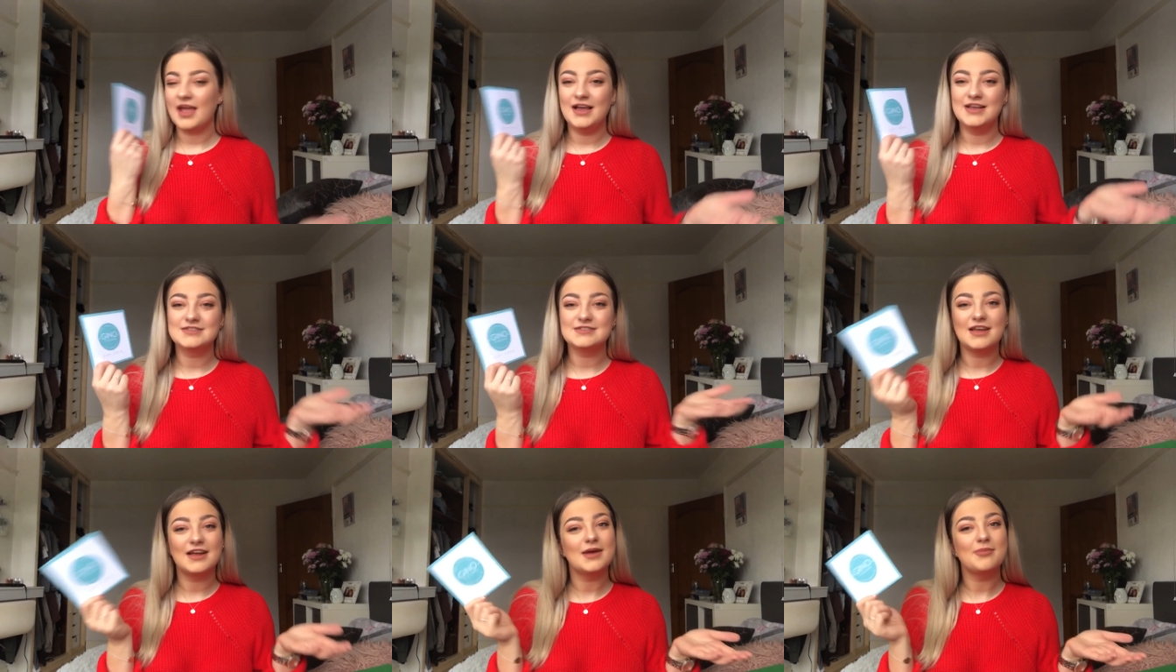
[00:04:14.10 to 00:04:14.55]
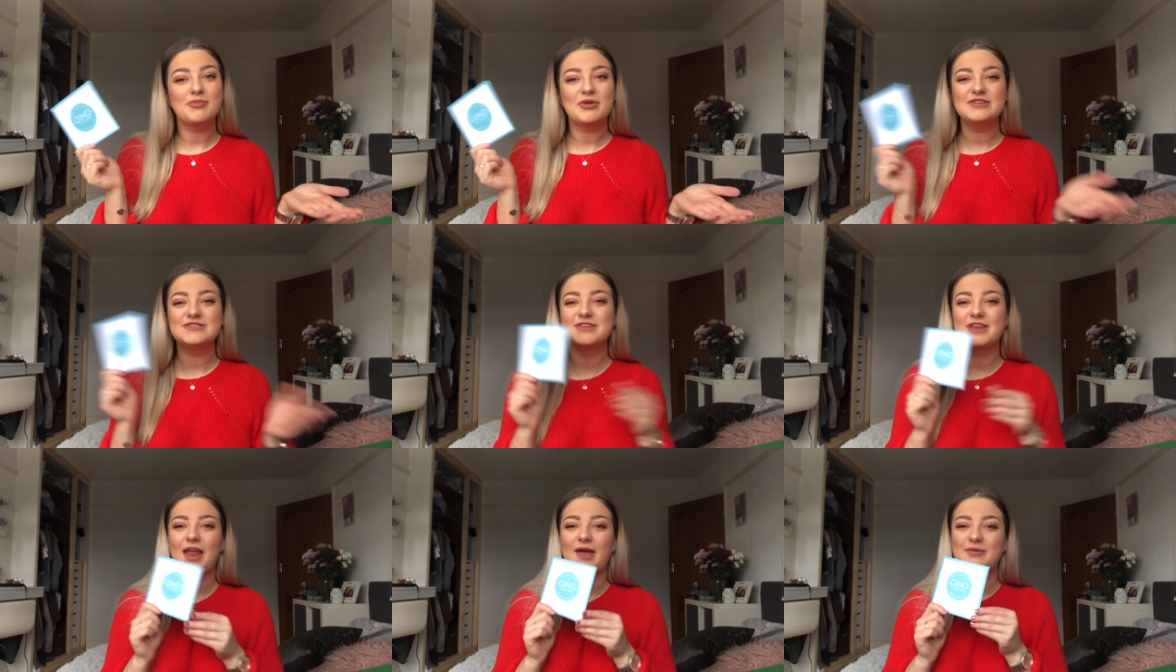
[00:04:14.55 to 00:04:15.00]
it's like a
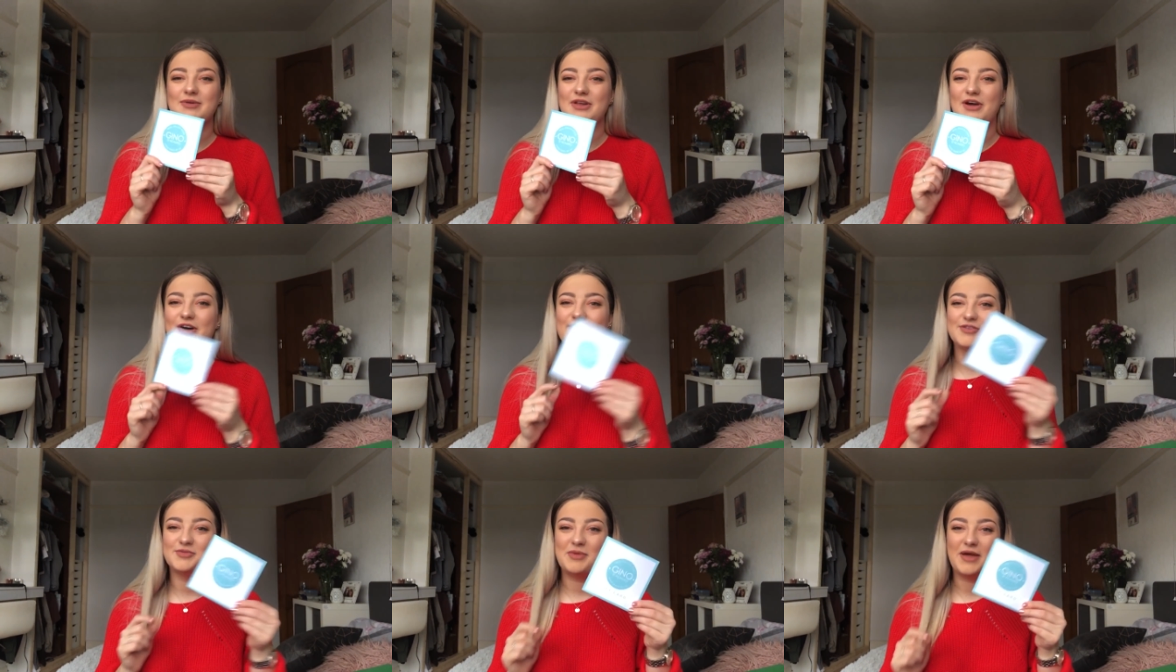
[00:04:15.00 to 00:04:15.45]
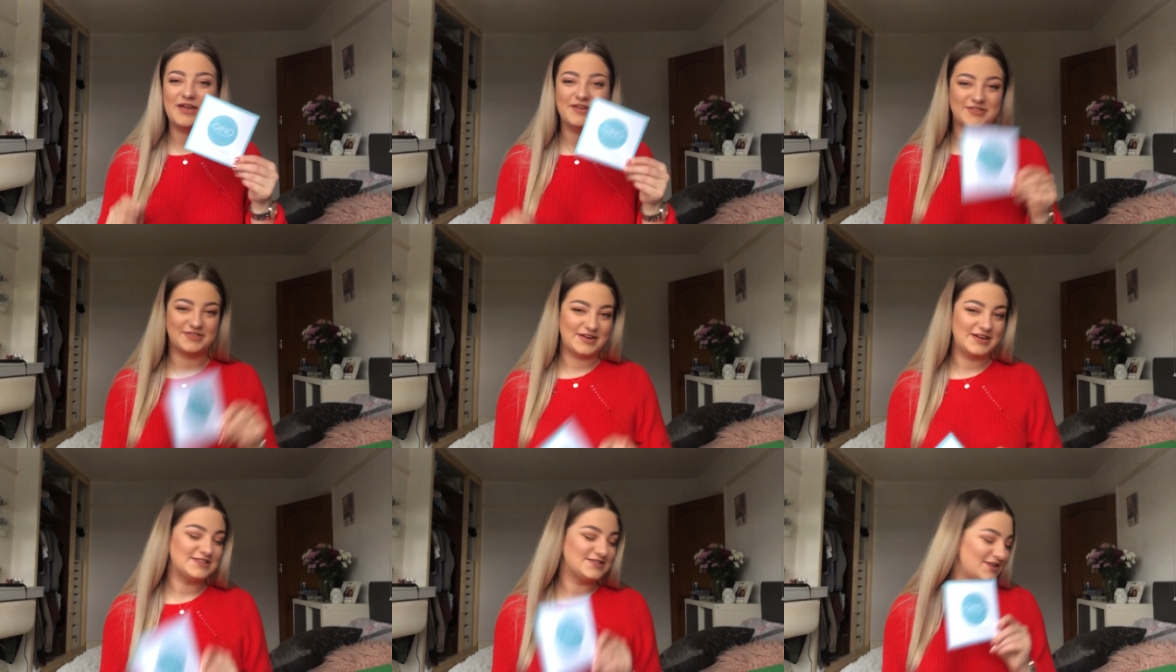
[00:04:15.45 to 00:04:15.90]
present and we don't have to pay
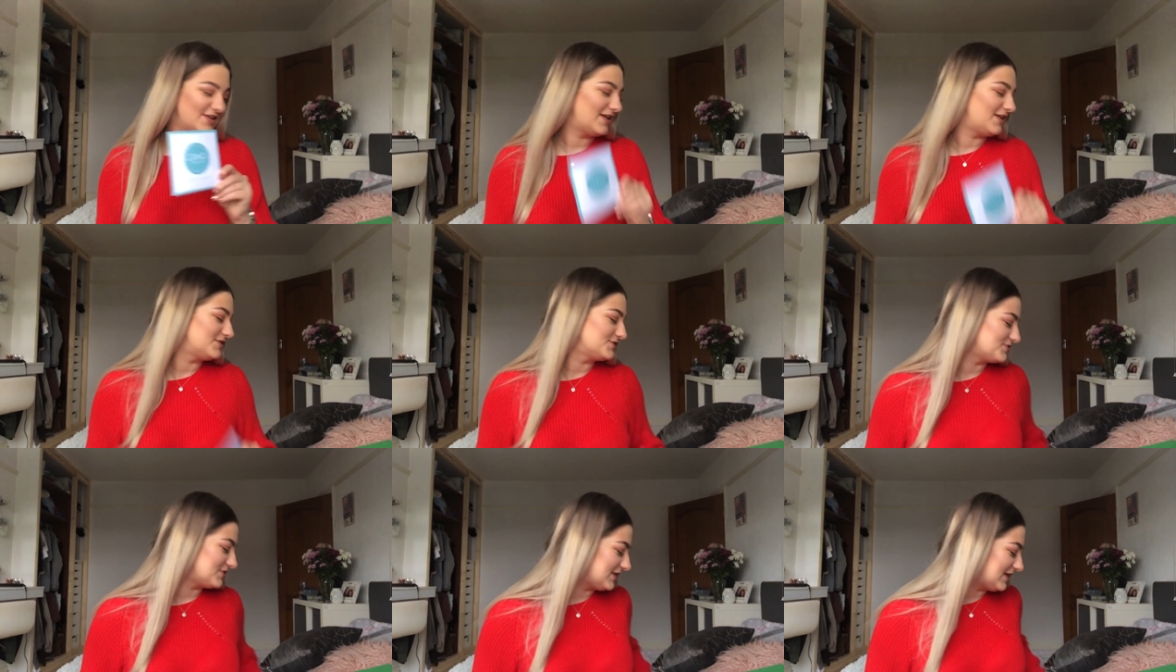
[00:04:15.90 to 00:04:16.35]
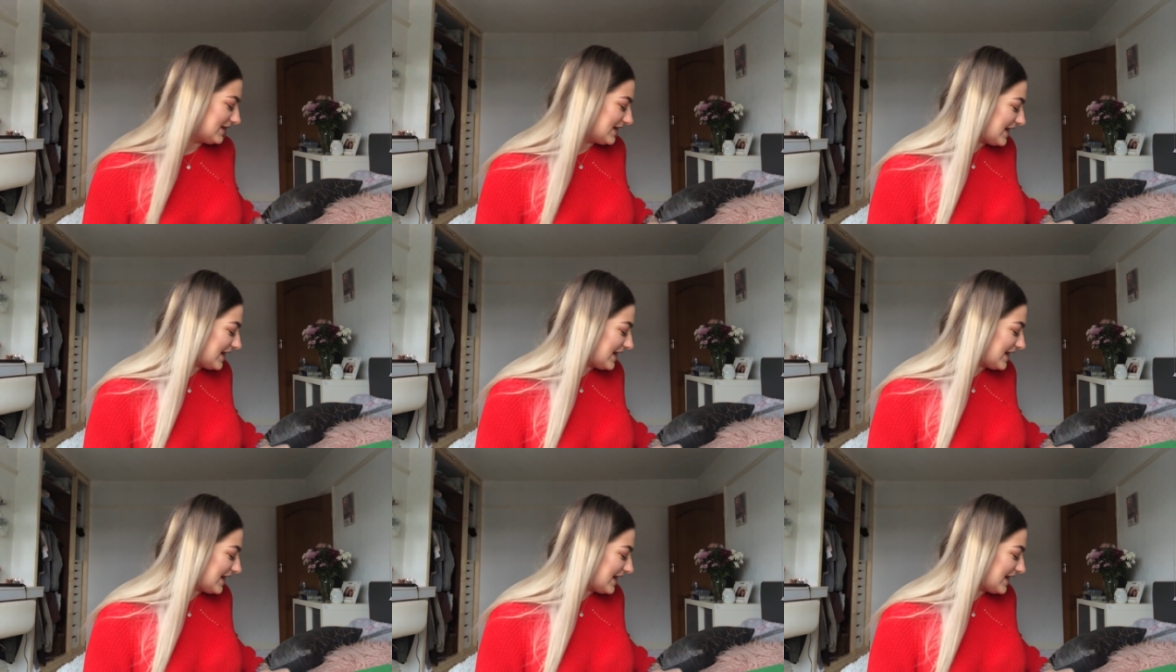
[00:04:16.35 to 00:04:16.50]
for it, so that was really